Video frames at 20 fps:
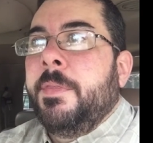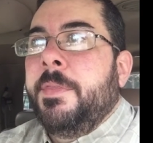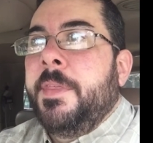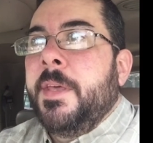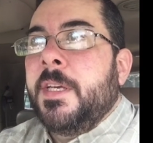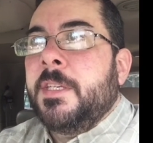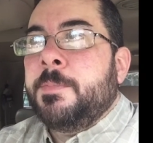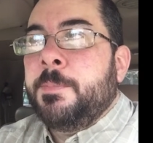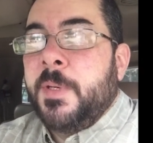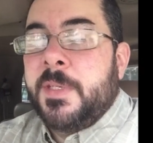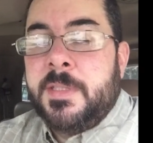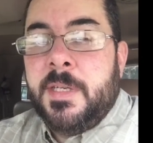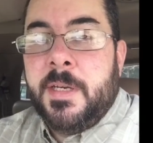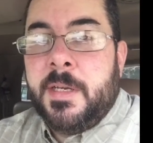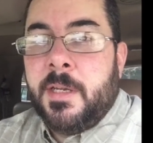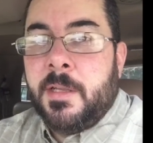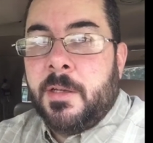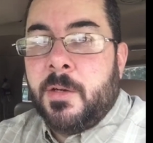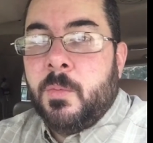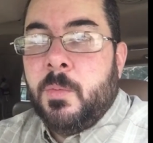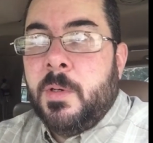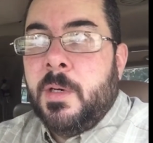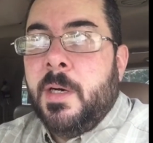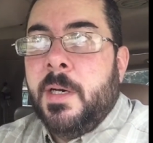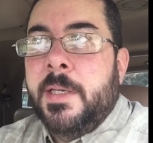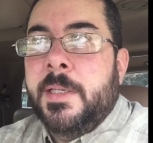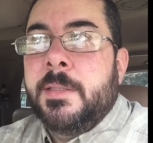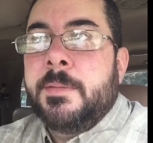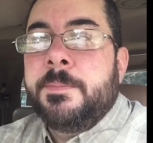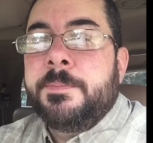This particular
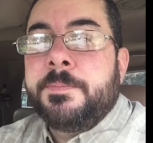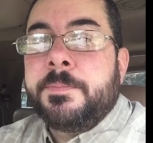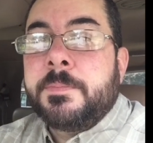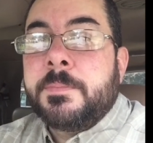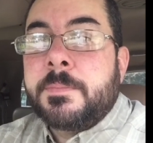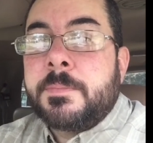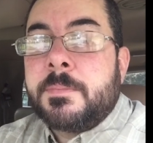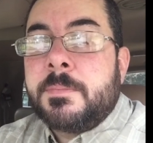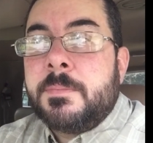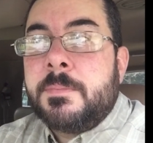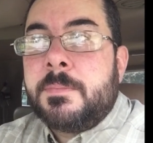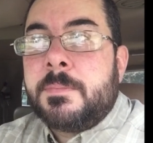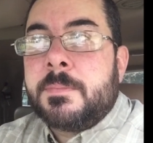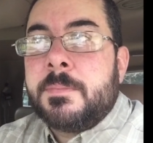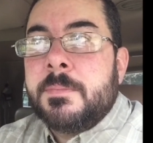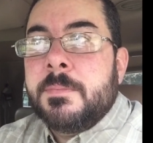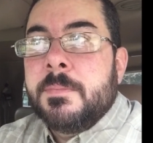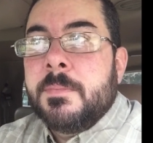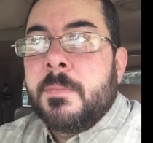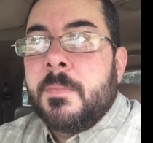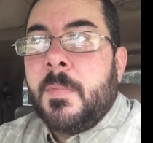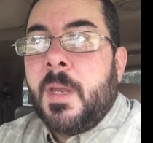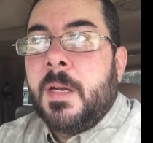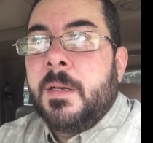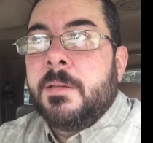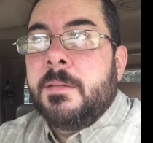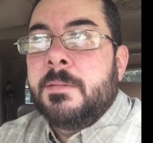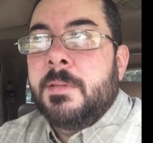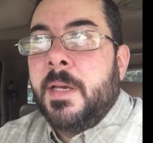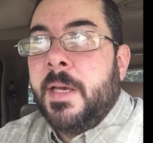
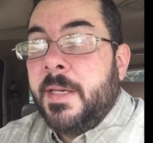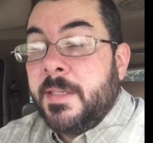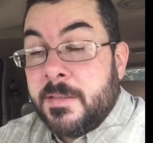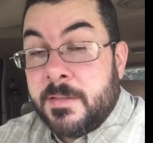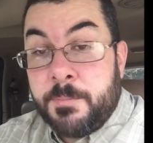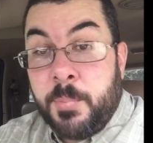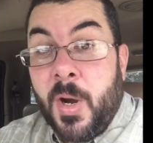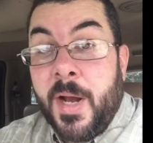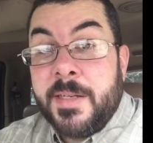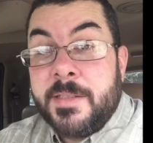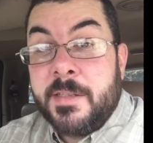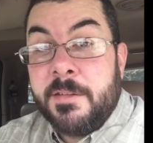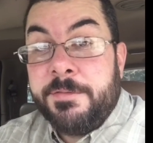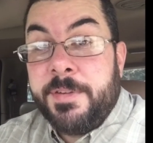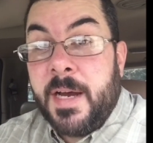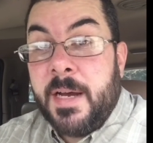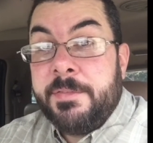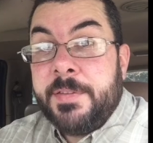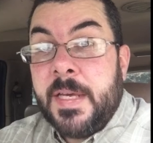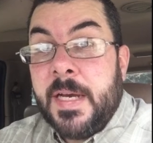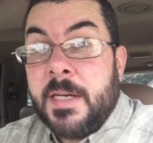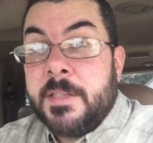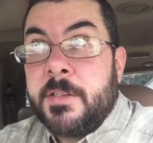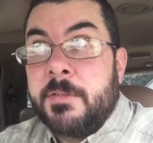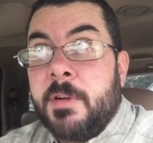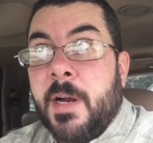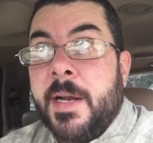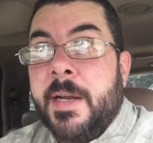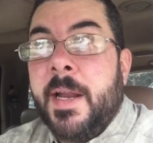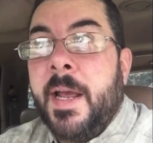one is priced at
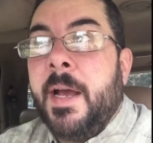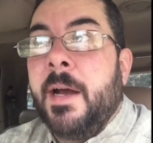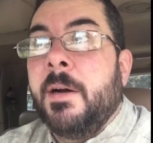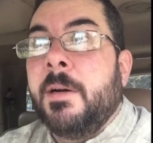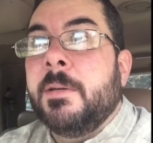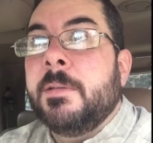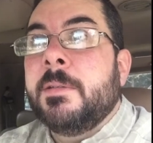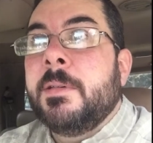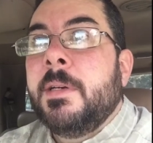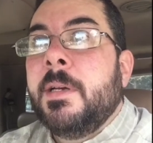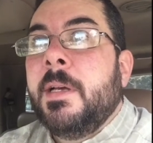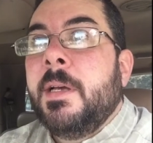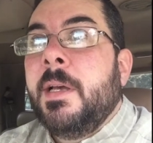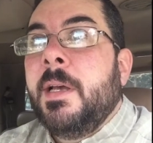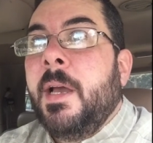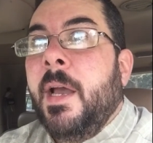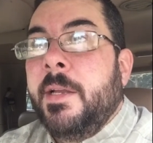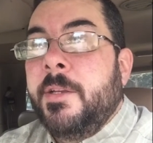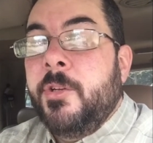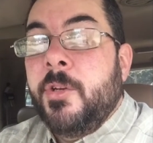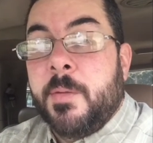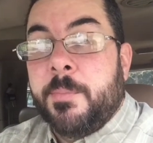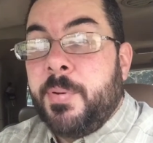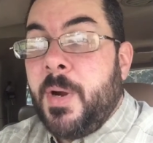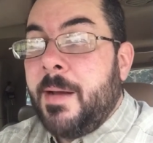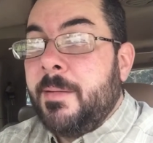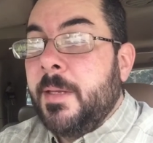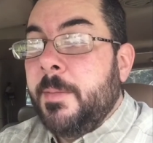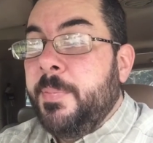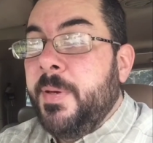$5,000 right now, and you could
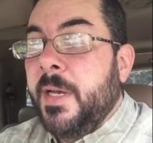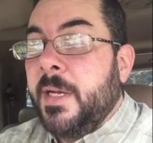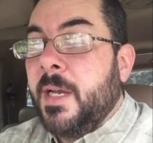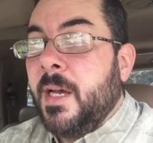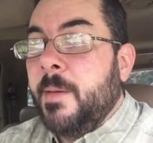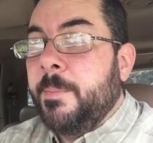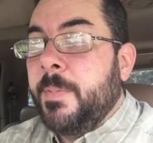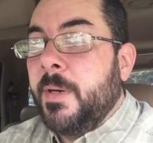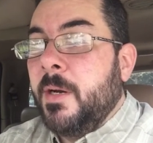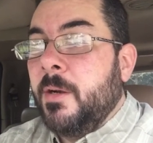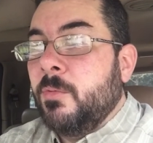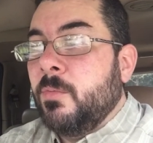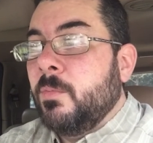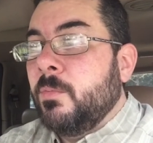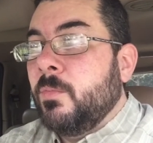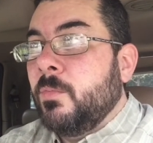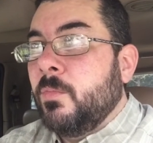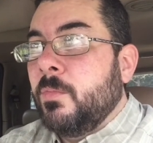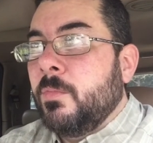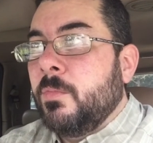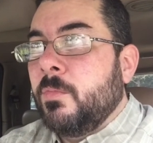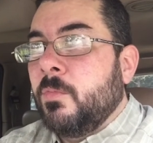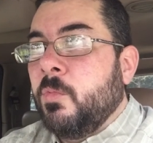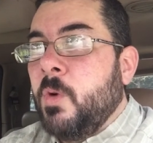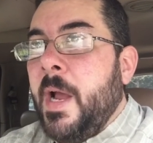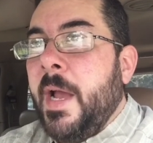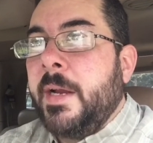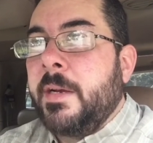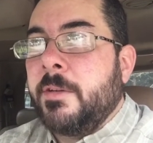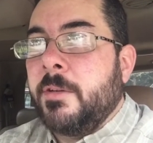probably pick up a
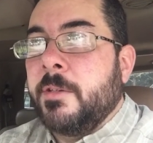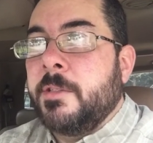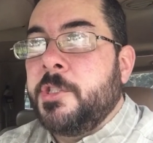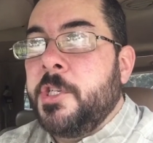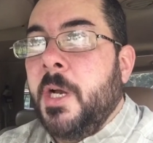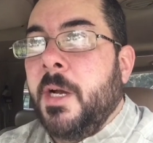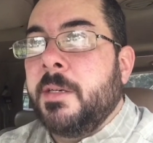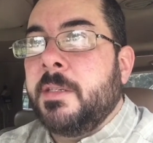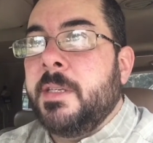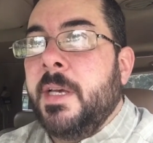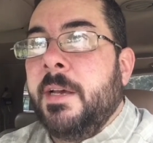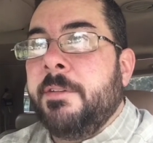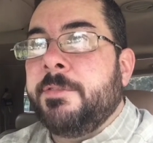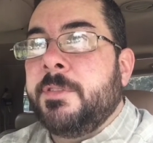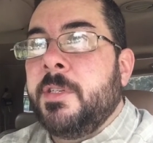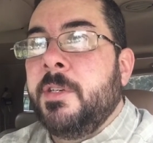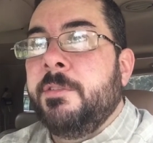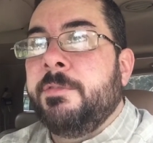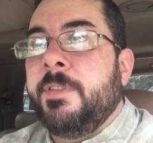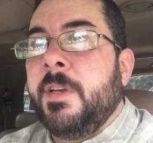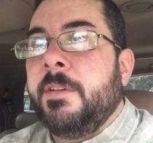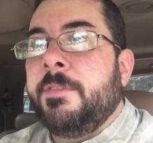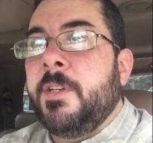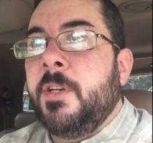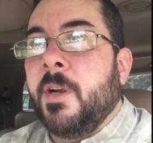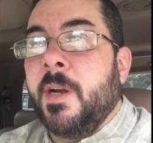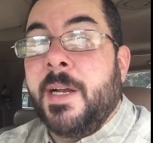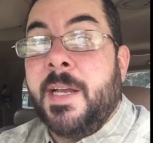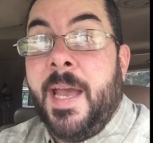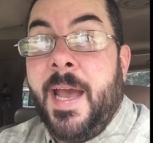wrecked or junked
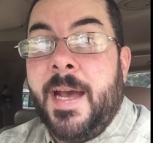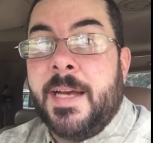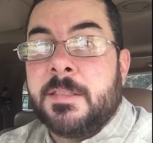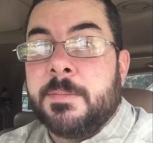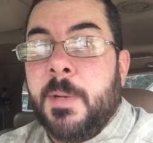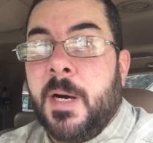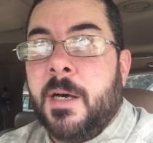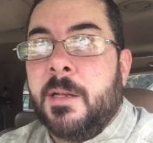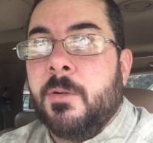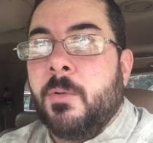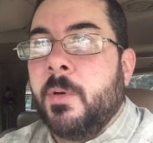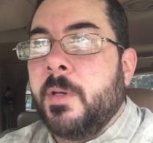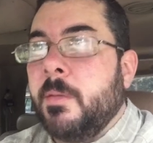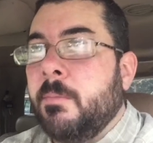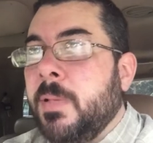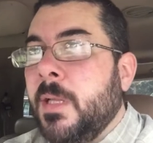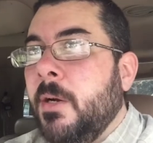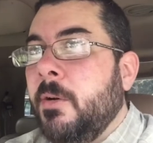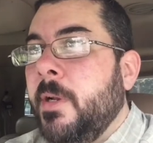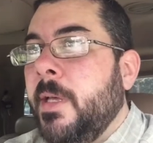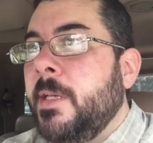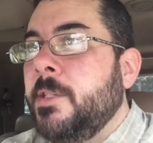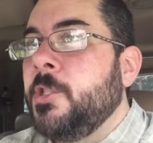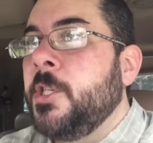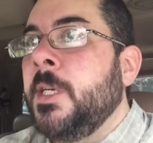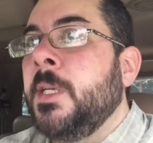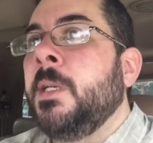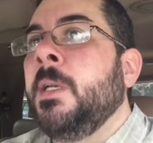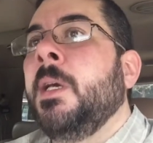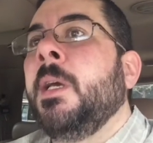F250 or a gas model with a blown
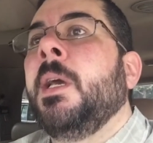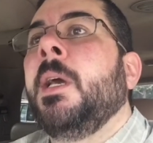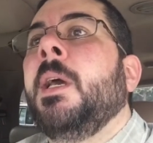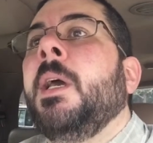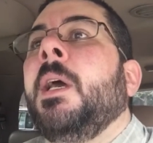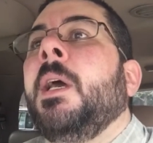engine,